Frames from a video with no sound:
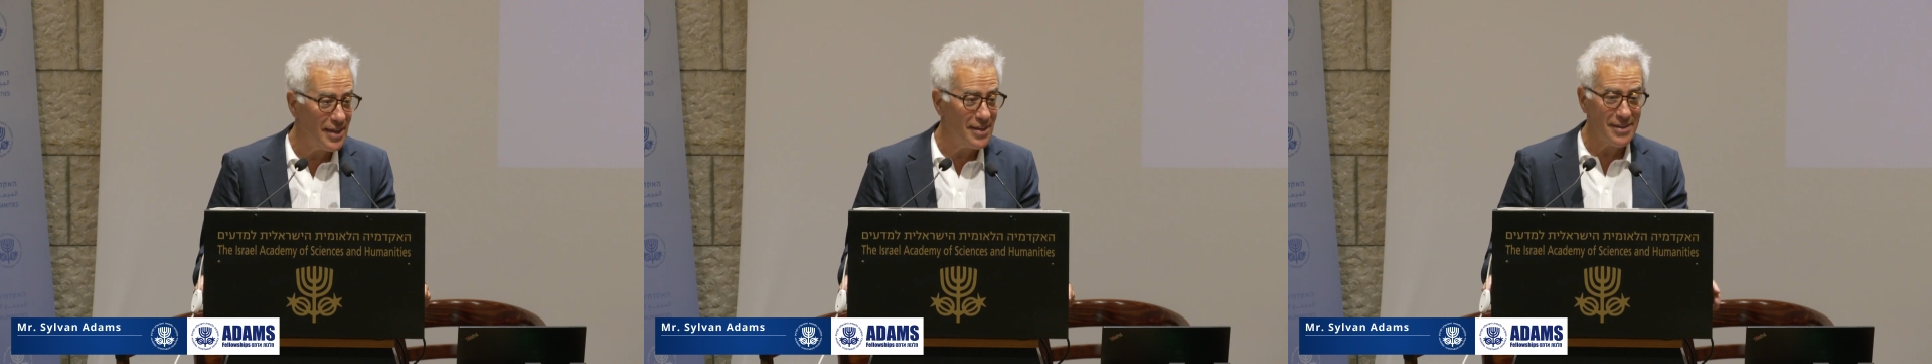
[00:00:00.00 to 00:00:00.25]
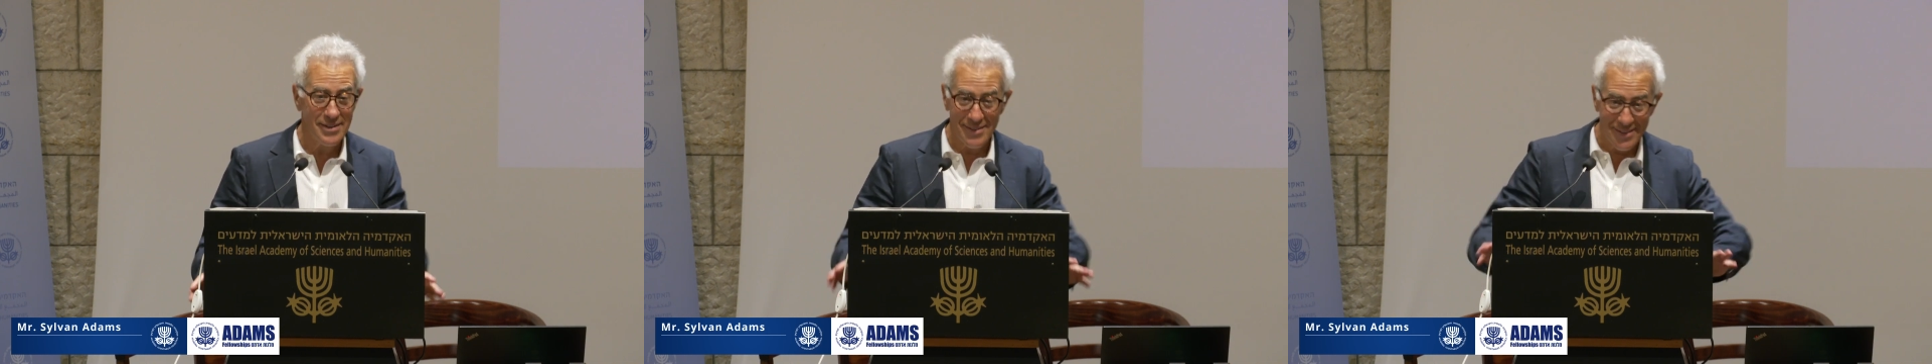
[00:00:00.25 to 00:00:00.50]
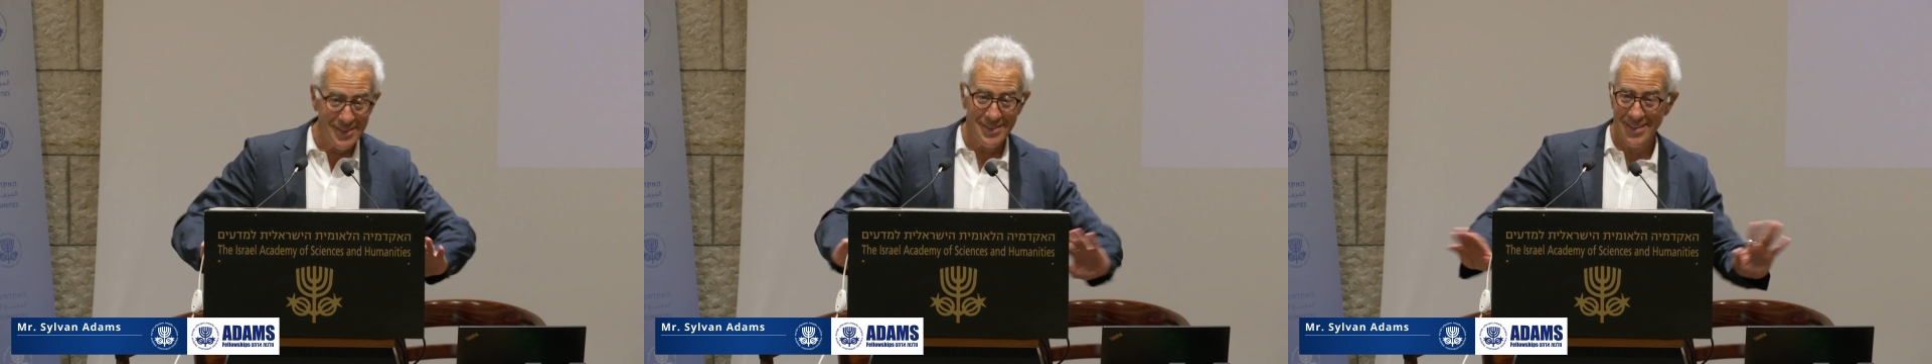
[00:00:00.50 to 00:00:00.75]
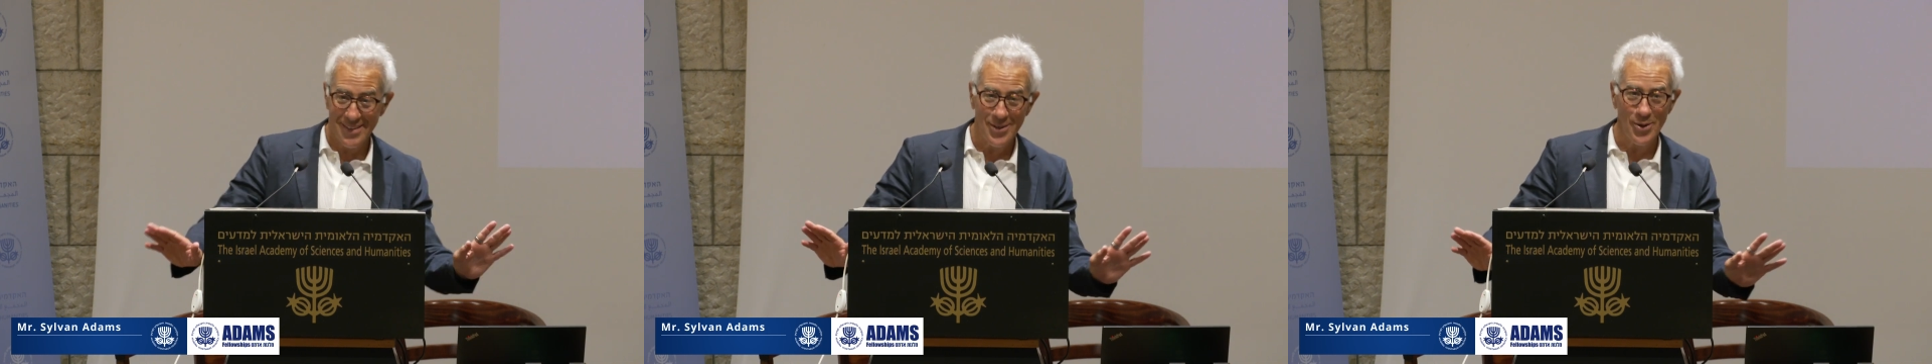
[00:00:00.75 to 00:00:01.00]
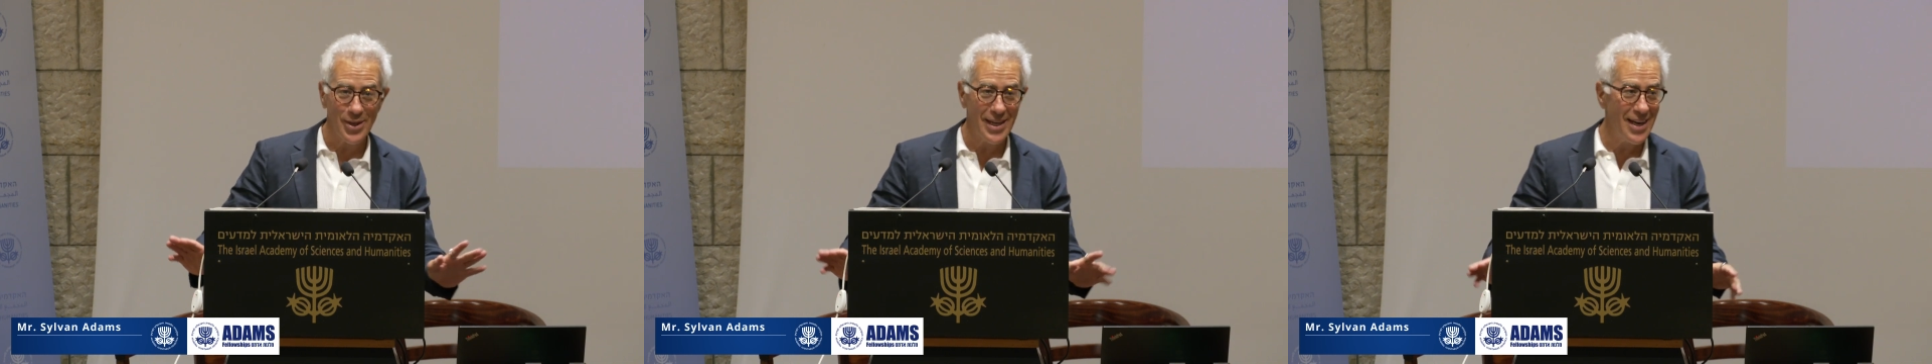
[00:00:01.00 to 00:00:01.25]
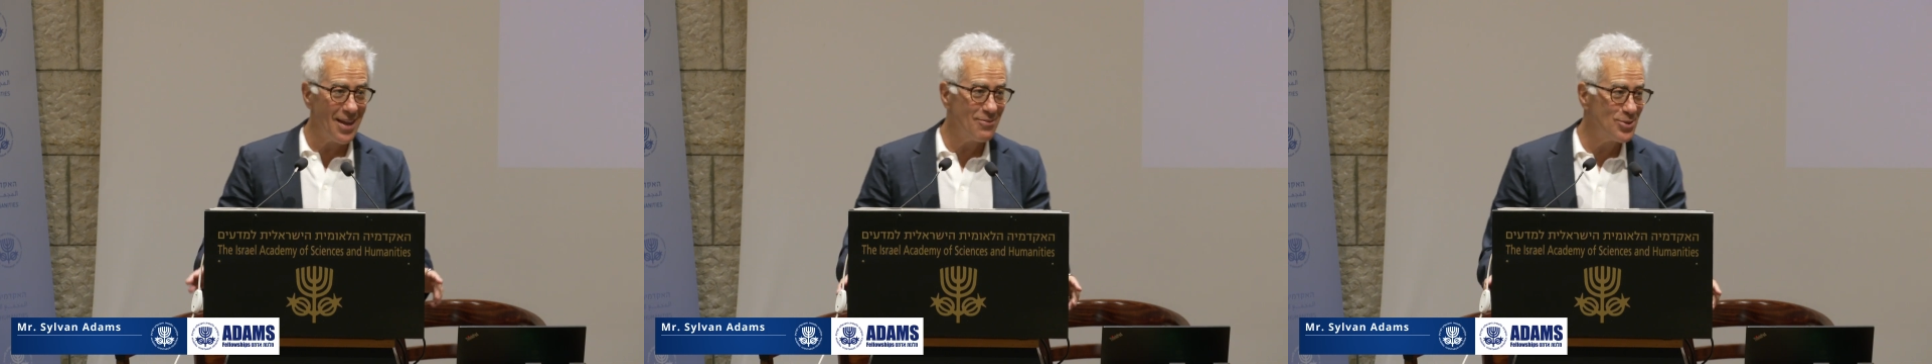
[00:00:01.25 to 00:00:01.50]
and you know, he
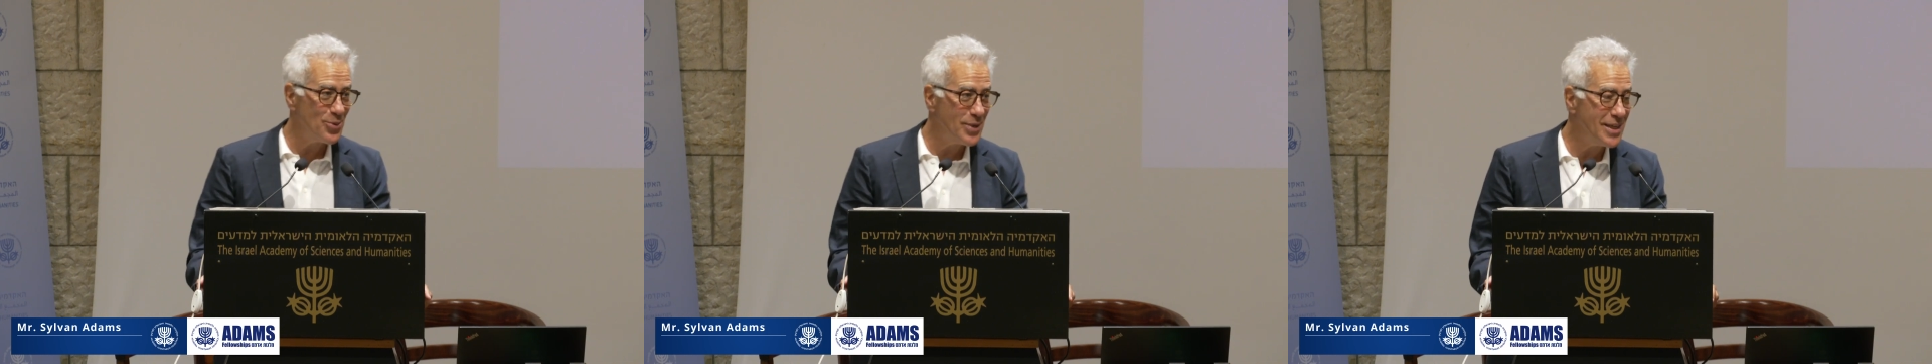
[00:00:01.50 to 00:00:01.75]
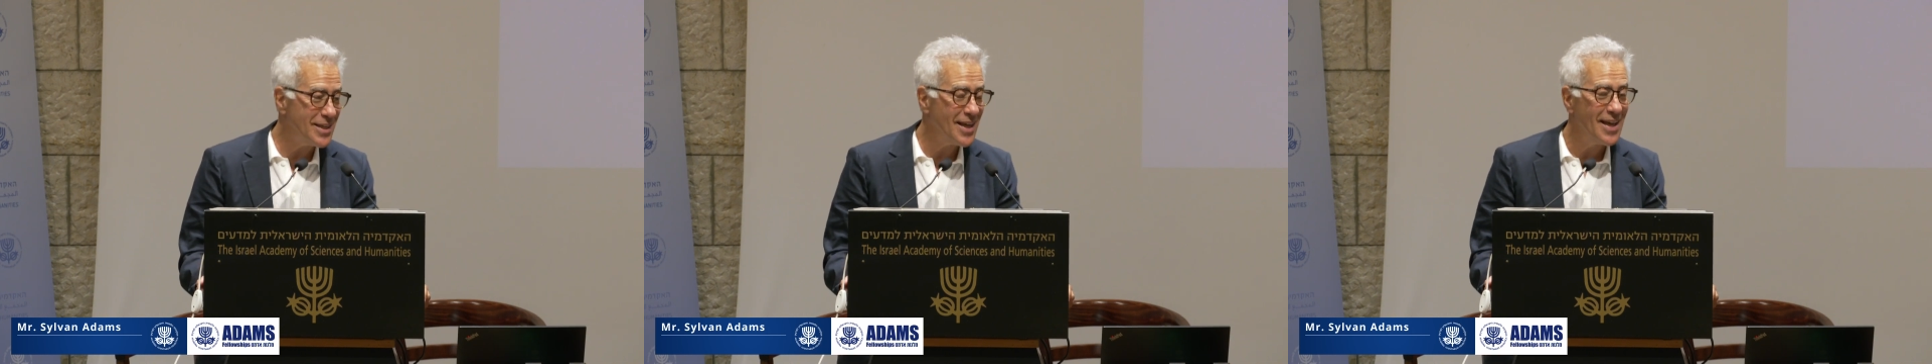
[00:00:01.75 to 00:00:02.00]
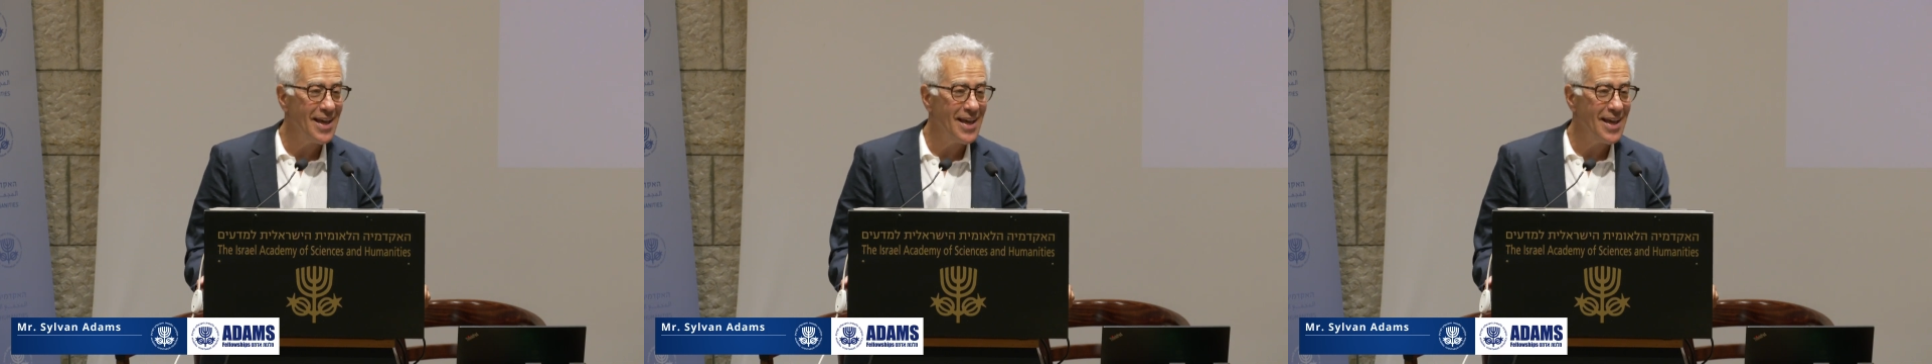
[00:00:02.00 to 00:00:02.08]
loved to eat.